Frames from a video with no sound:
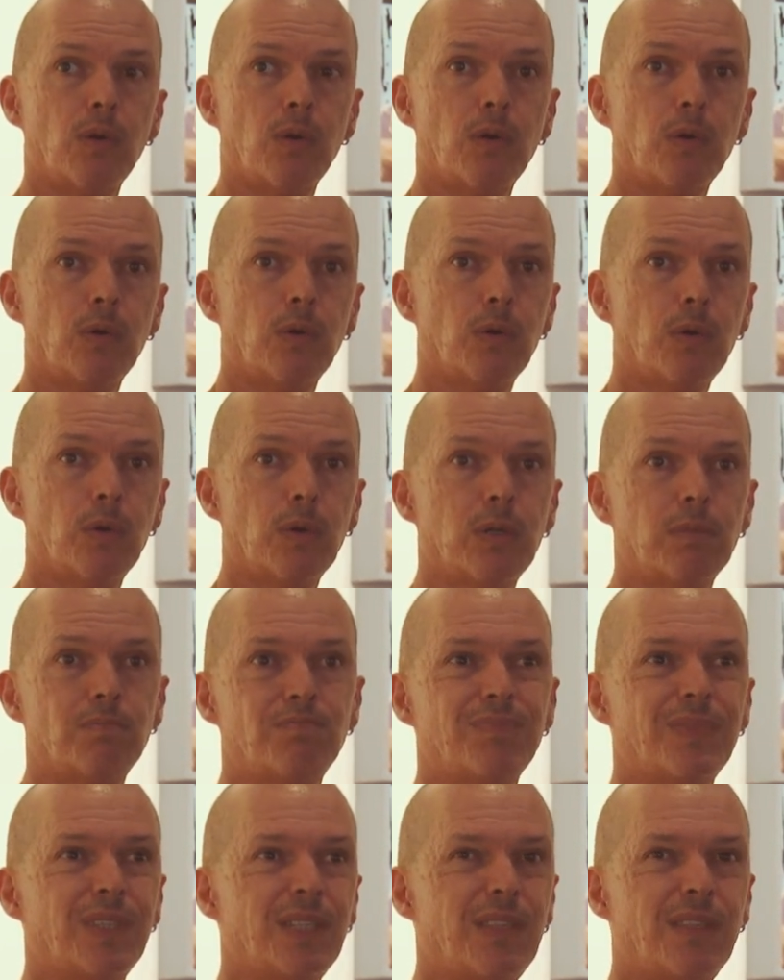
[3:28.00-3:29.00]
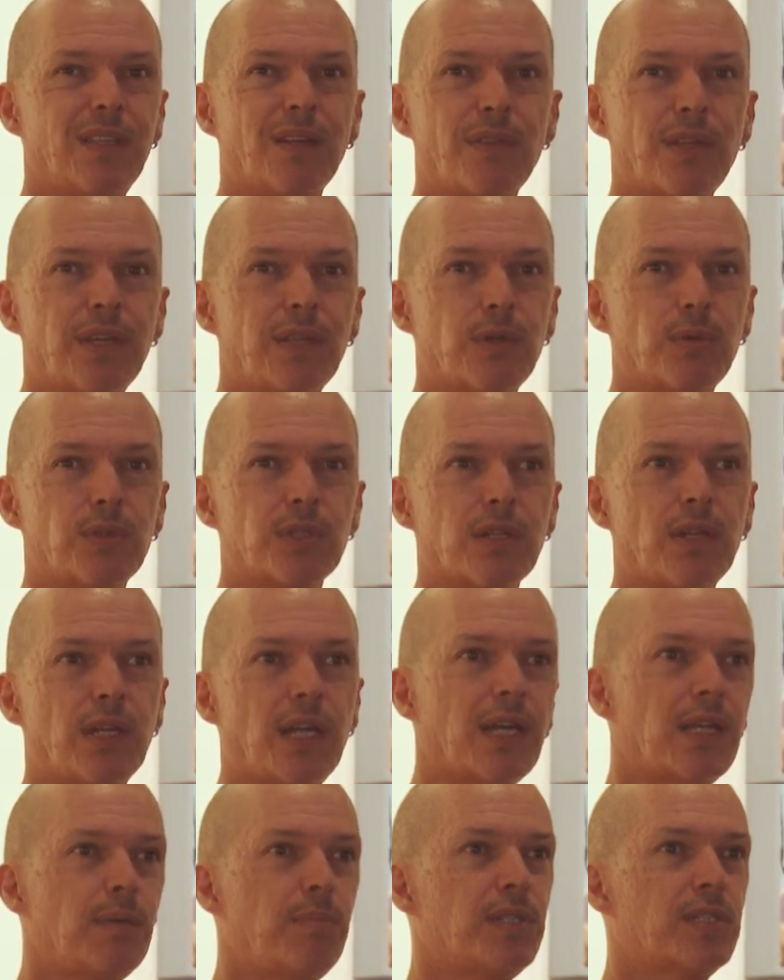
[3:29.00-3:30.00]
or I think there was like
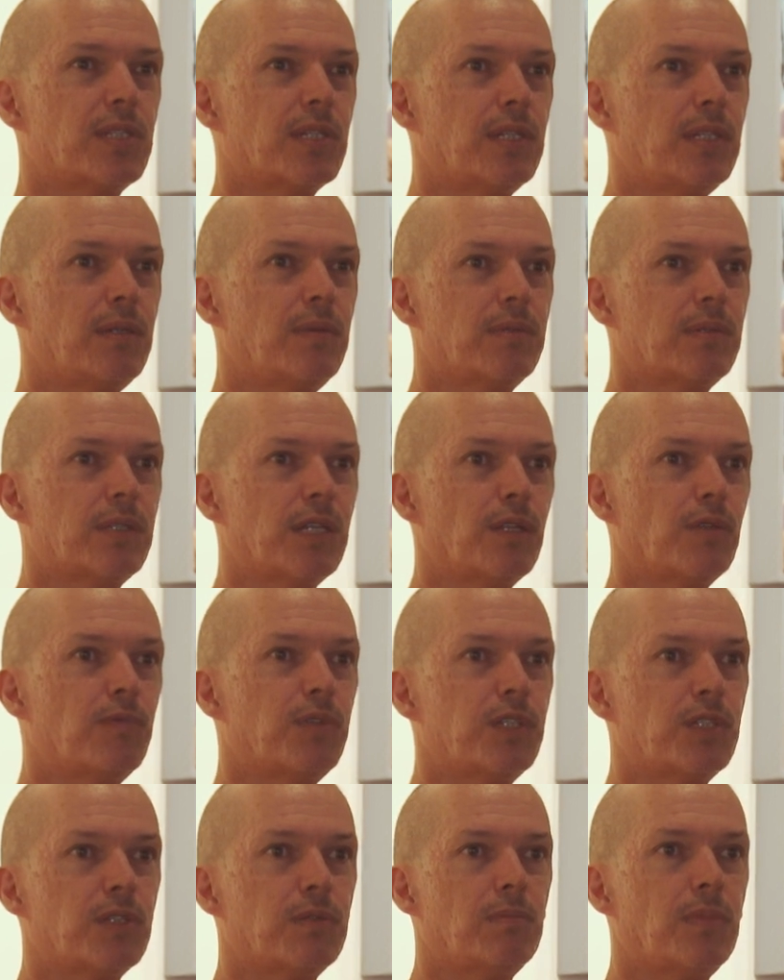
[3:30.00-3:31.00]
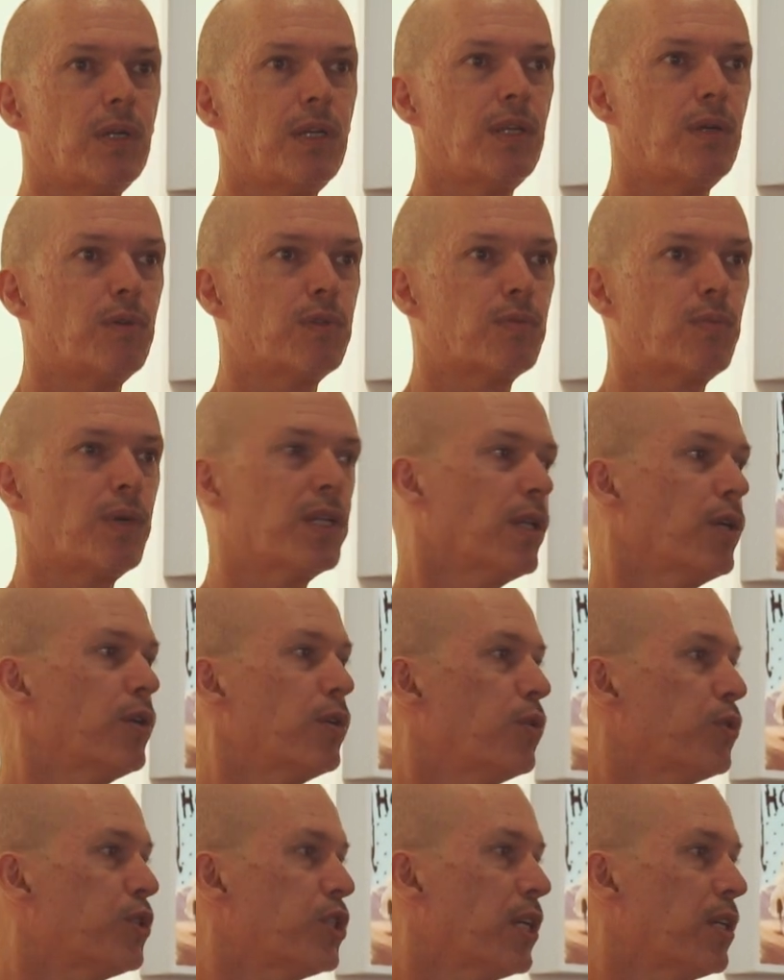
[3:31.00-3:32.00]
ABC television and there was one
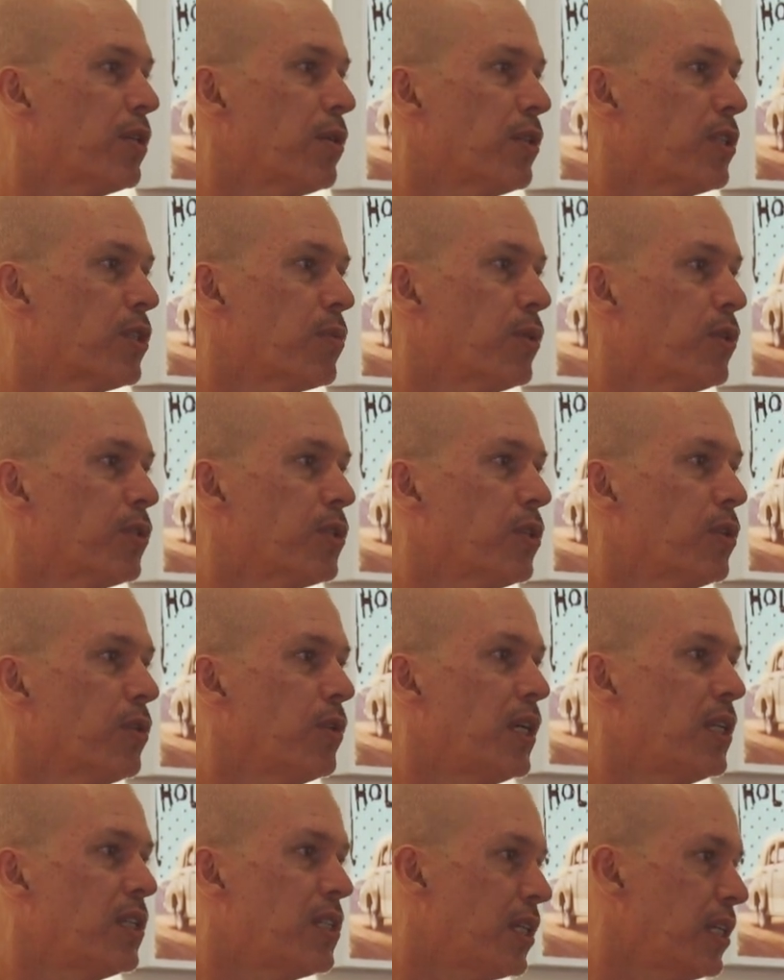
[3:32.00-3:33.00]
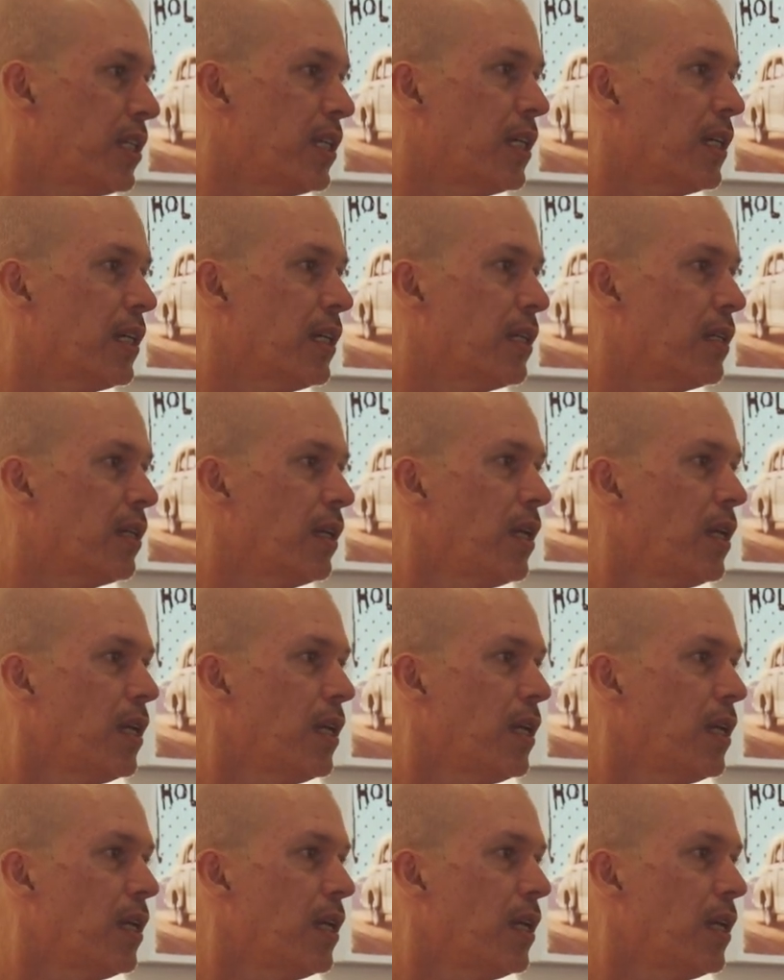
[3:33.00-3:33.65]
local channel as well too, NTD8.